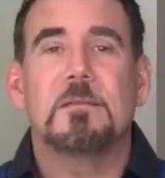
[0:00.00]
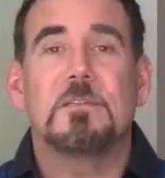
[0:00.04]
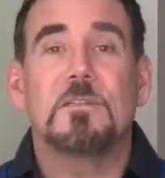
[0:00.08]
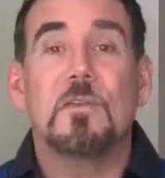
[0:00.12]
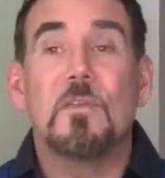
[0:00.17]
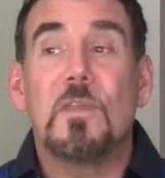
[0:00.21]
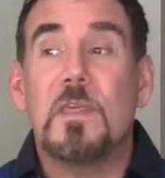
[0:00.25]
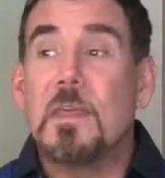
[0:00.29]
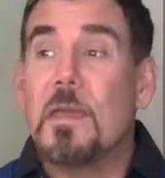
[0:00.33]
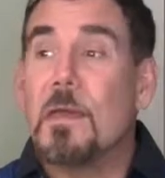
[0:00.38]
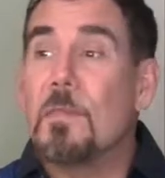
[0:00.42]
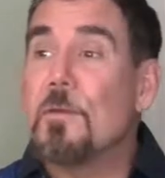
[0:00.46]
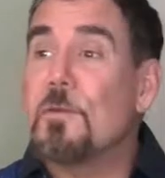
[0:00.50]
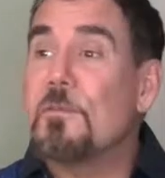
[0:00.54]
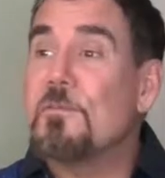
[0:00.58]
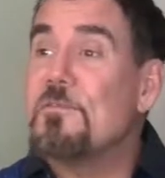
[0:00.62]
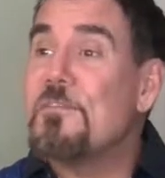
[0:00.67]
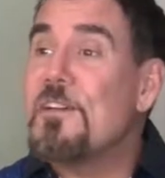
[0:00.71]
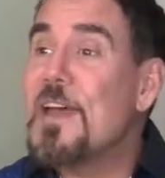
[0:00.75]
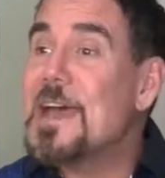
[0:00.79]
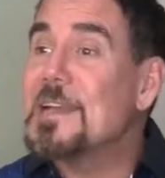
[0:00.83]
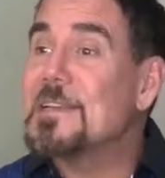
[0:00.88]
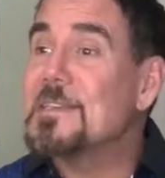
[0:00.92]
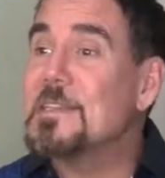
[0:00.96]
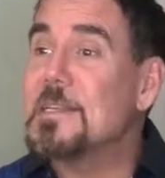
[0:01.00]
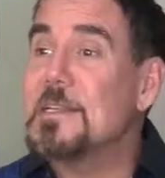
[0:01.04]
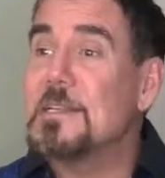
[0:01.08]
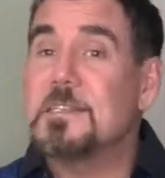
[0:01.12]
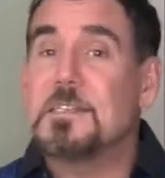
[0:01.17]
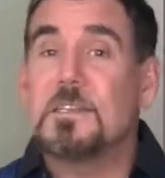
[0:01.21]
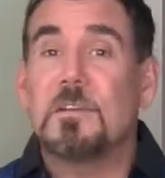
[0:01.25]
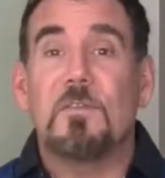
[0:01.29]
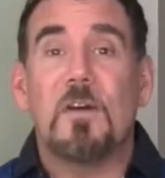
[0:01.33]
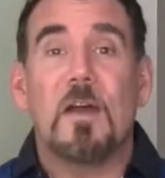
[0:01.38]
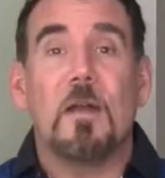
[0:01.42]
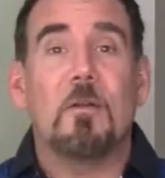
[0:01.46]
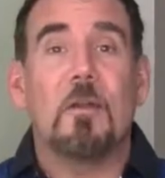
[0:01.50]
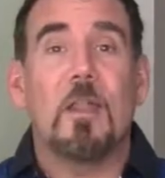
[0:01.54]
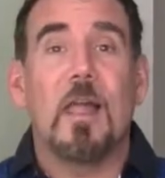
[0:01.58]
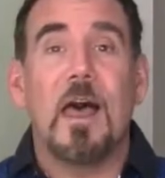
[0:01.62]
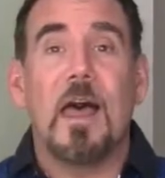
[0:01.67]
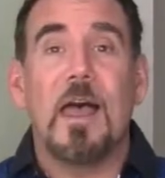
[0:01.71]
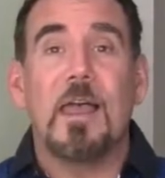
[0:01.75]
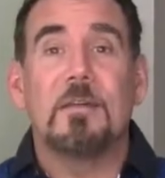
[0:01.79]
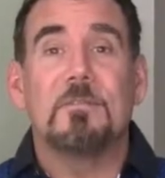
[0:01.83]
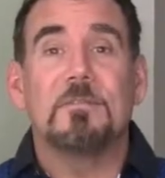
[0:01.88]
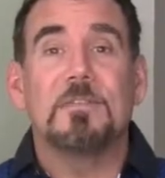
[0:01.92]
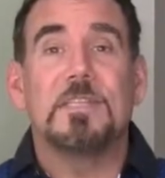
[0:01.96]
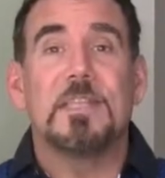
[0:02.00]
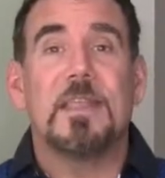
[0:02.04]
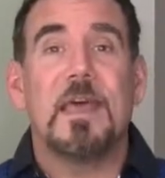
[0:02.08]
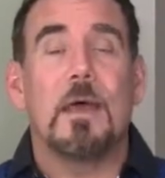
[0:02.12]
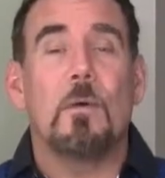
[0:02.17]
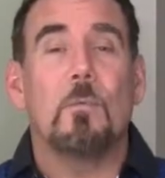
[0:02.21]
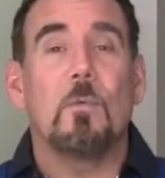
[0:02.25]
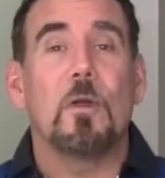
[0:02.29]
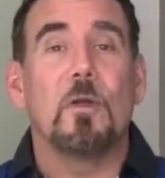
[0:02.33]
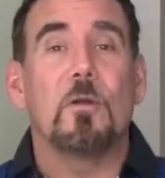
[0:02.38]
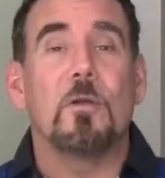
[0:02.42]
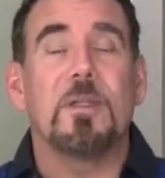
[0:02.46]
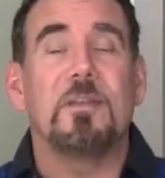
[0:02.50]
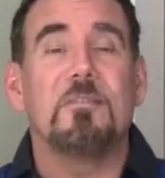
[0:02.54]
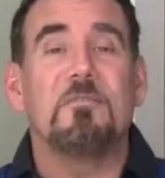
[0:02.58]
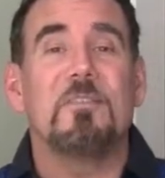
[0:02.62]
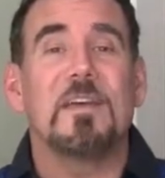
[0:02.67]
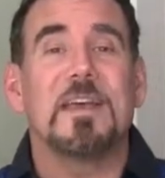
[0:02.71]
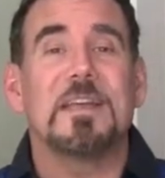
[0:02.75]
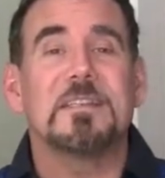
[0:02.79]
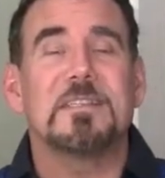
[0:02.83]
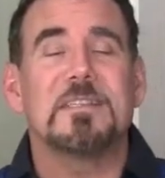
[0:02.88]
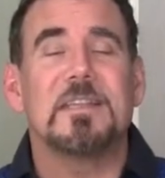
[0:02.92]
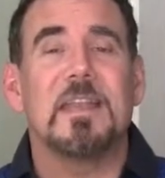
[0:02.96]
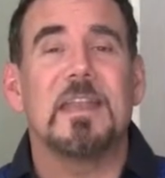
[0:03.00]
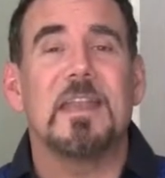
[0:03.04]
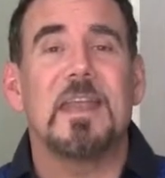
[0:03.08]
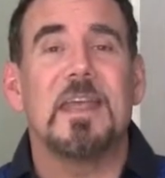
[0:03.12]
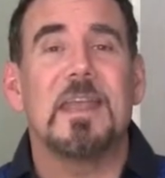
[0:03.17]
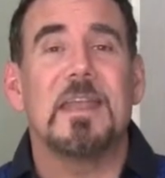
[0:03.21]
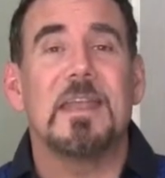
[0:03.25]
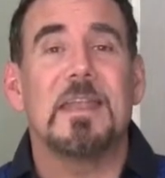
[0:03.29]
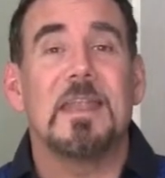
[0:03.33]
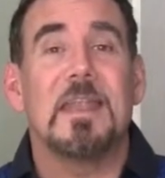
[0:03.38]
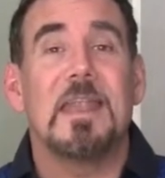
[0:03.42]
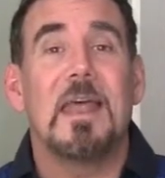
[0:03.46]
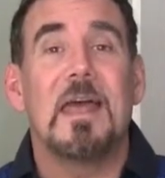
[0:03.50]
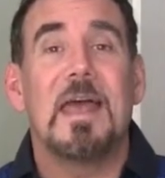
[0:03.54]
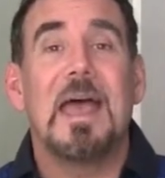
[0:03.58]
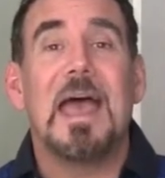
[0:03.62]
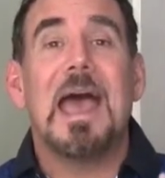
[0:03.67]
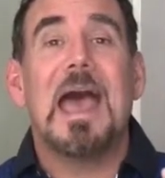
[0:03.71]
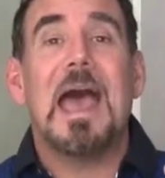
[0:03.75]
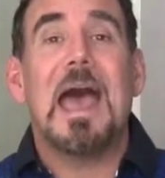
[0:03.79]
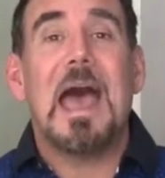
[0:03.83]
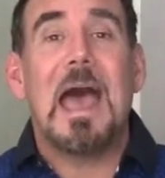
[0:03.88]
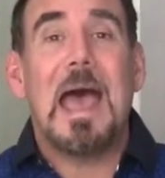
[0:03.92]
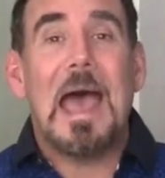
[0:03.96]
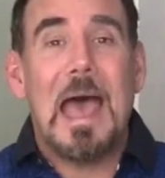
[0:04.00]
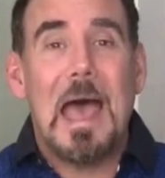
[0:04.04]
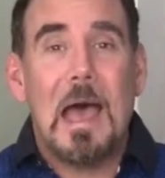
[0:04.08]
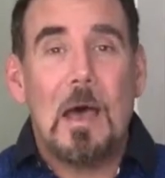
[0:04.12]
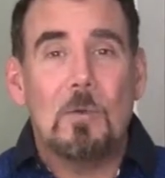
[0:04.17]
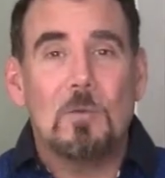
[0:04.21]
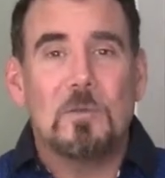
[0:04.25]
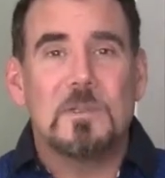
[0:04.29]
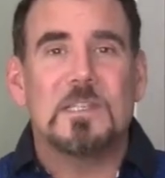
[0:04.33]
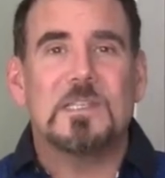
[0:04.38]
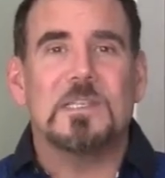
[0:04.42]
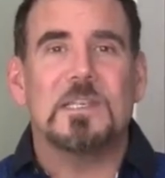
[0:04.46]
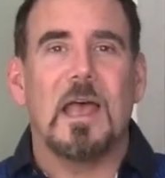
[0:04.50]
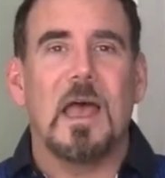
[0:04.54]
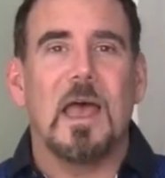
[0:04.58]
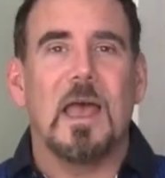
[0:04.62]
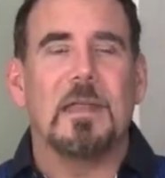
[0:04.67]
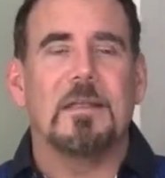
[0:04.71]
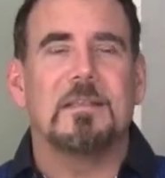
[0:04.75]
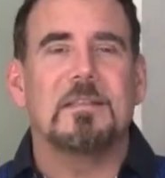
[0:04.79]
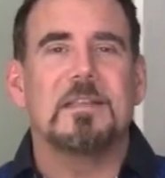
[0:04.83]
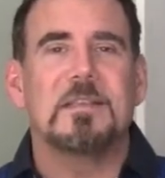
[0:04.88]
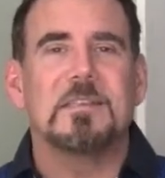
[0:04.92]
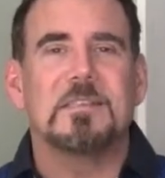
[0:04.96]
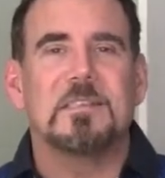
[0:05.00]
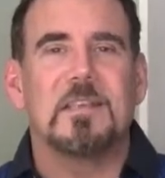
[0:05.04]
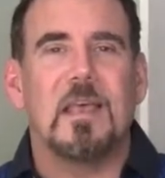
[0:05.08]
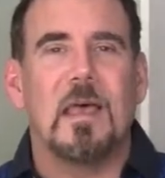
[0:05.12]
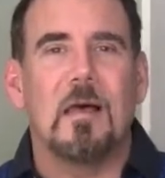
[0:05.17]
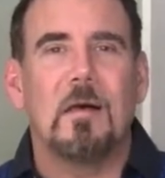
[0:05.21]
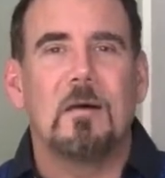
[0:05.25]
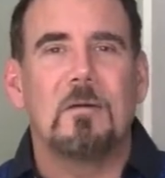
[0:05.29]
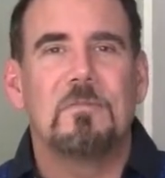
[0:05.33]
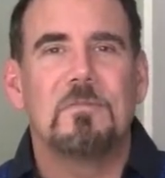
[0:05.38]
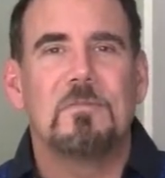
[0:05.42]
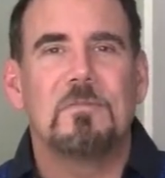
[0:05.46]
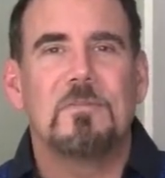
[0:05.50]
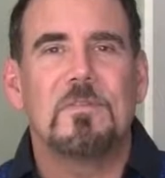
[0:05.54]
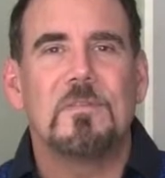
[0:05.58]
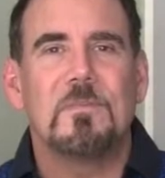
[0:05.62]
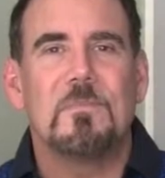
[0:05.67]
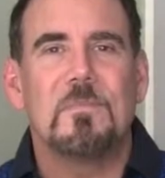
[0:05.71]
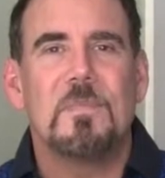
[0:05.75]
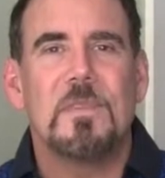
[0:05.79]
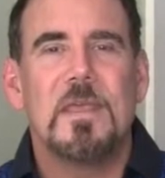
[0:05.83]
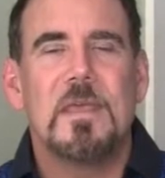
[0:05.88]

to the other facets of our lives that we're invested in outside the self,